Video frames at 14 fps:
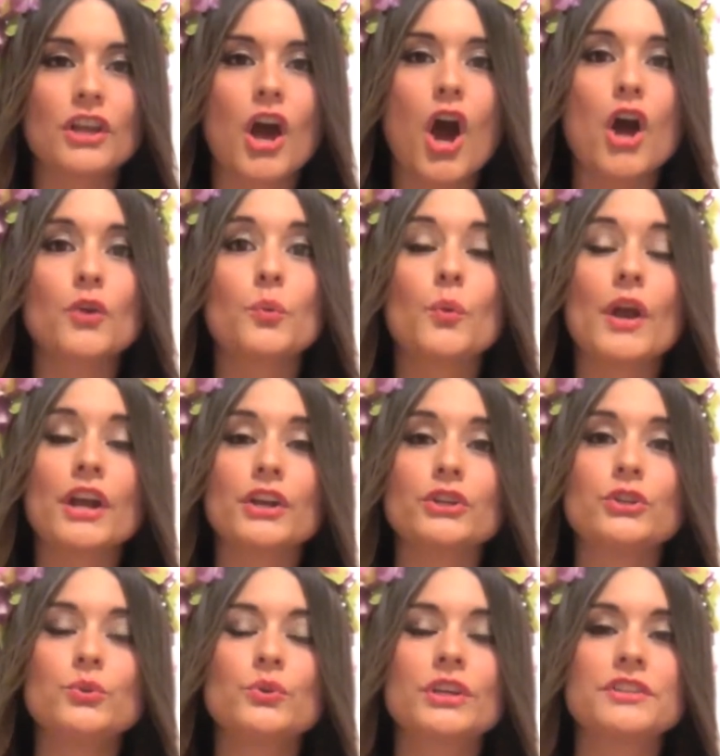on where
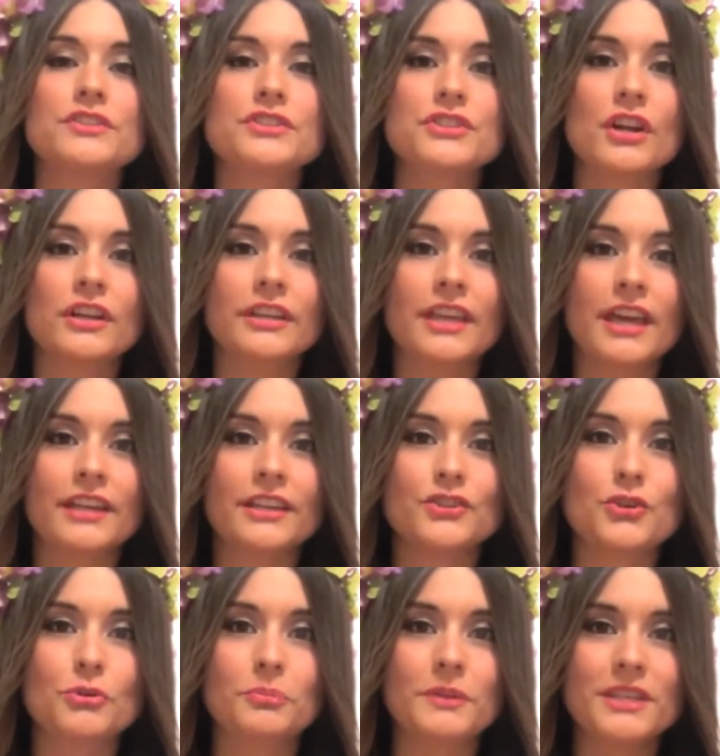you can start getting
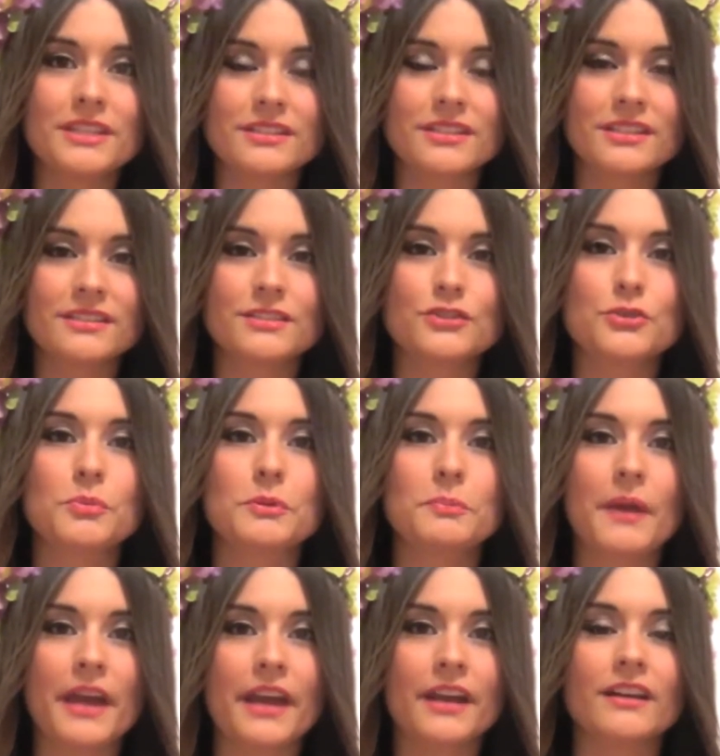your pieces to
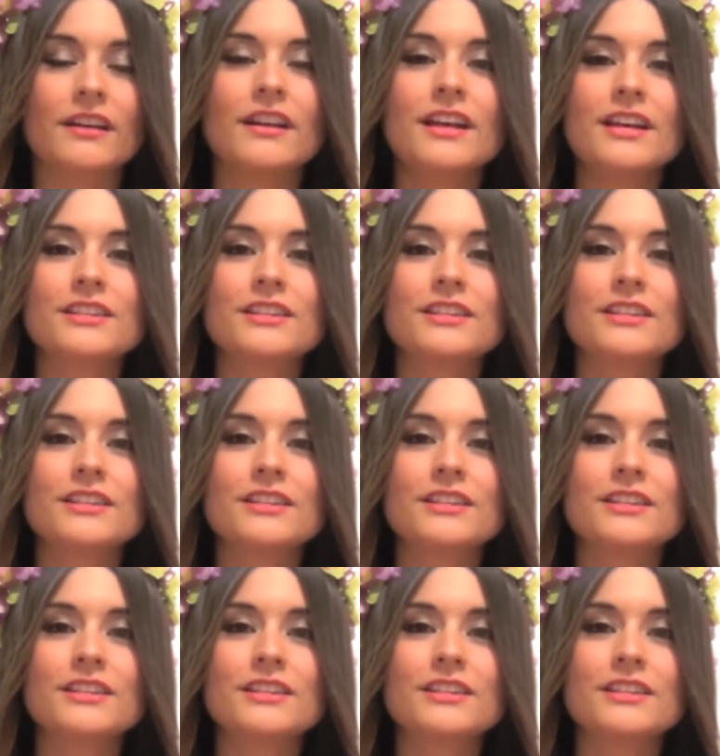prepare